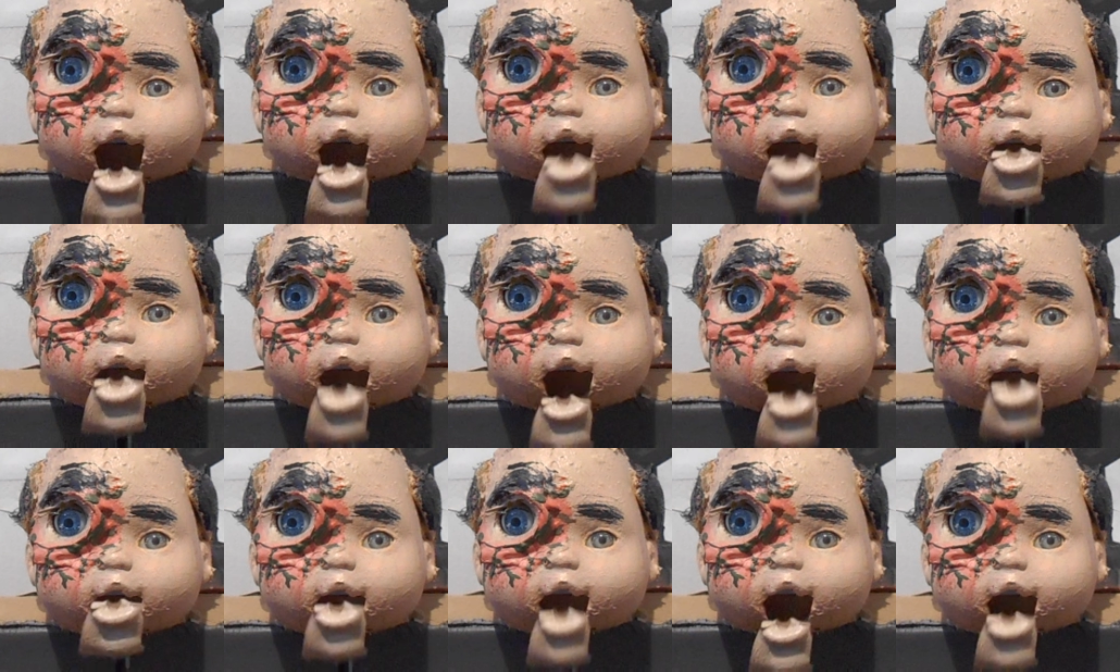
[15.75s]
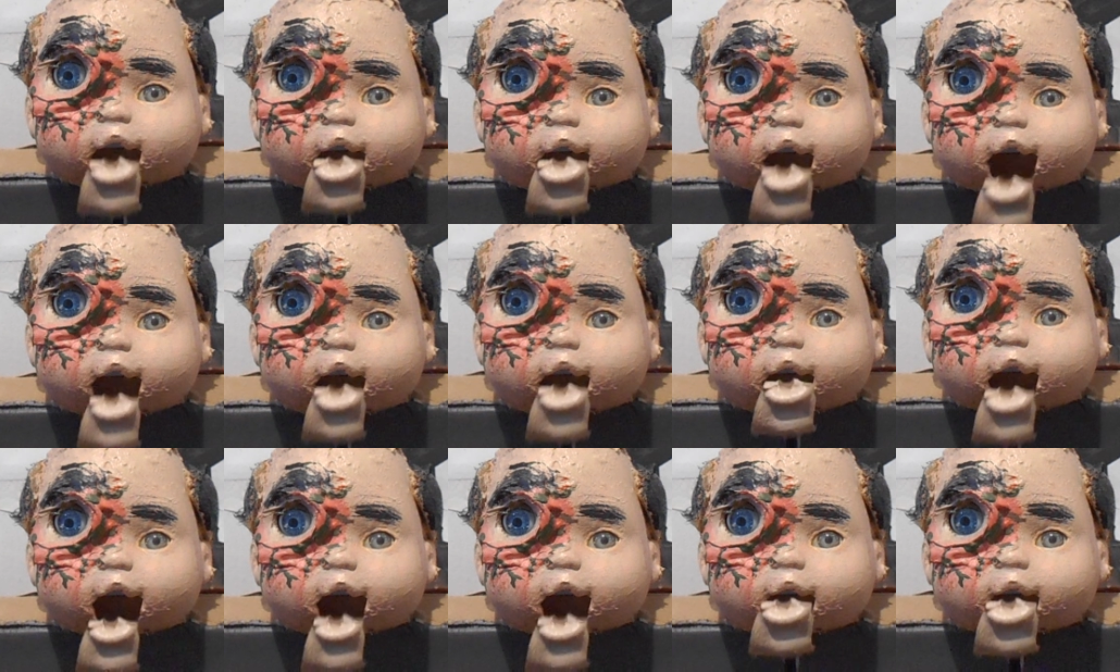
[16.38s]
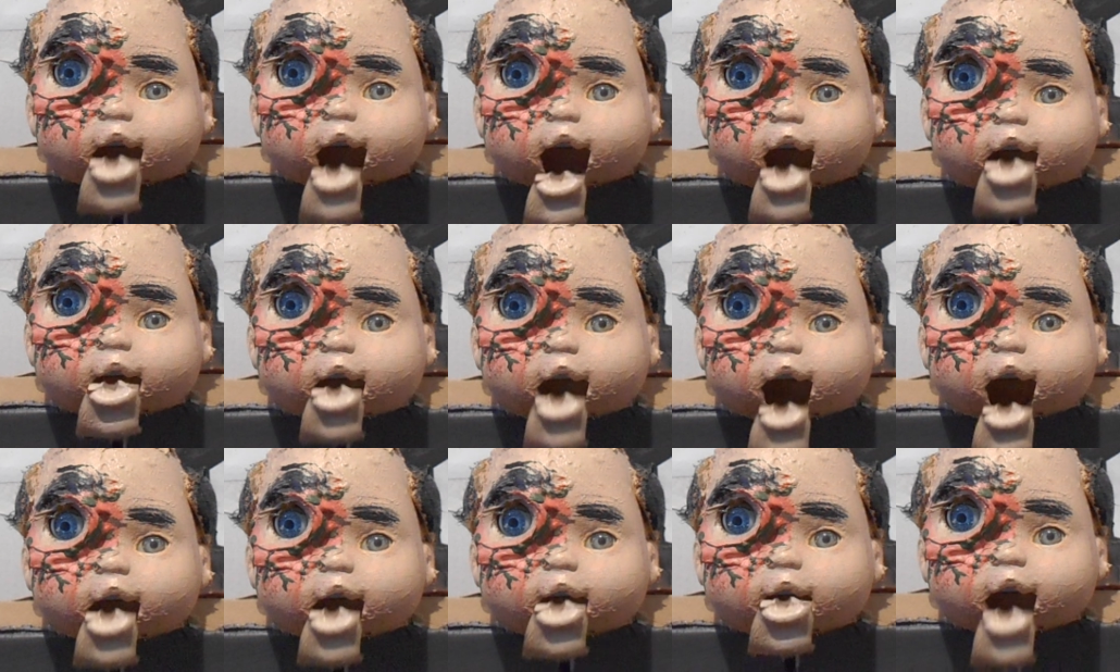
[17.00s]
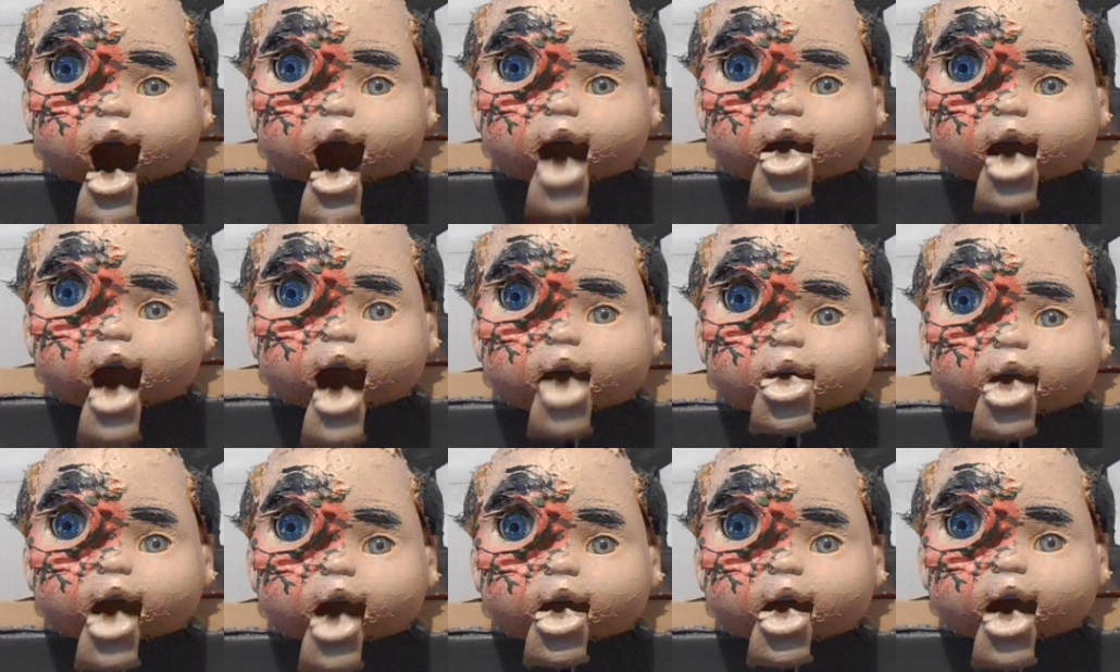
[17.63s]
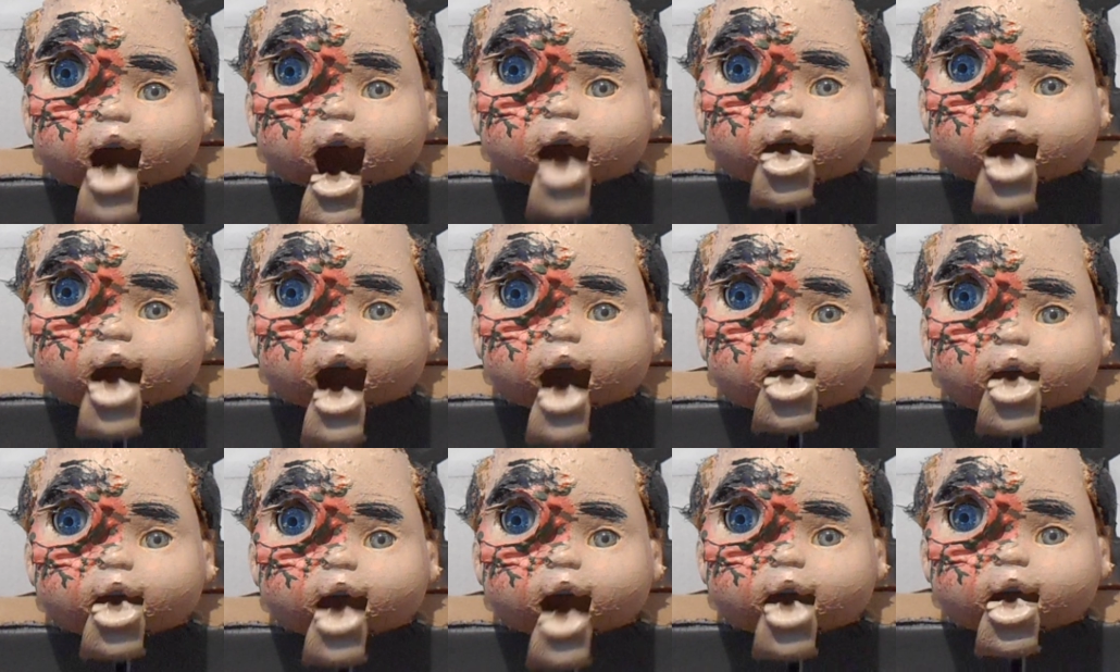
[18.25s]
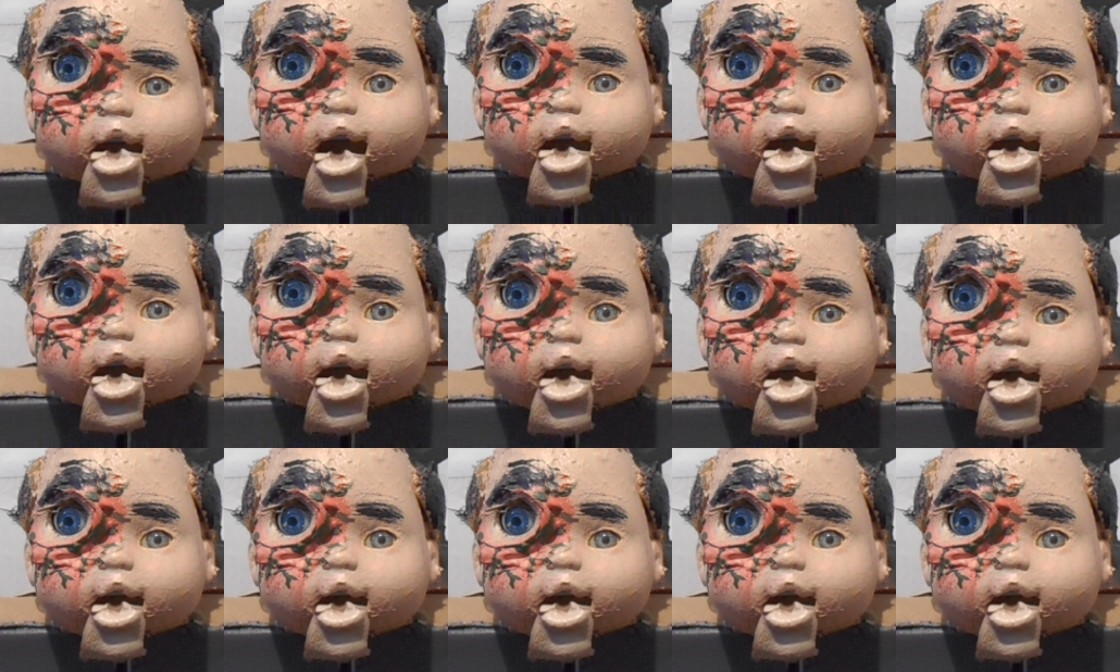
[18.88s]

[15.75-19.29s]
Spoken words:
Typical blaxploitation film that has a load of swearing,